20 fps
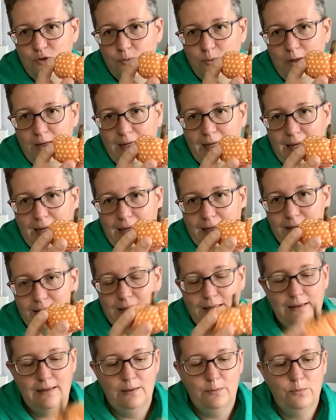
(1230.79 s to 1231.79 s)
what I had,
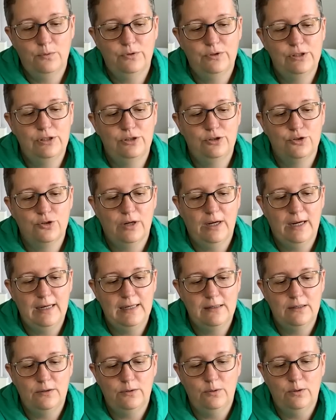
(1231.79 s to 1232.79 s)
and I wanted to try
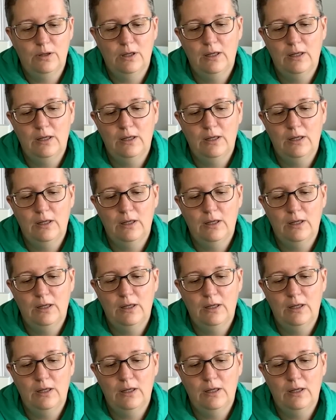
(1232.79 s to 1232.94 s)
to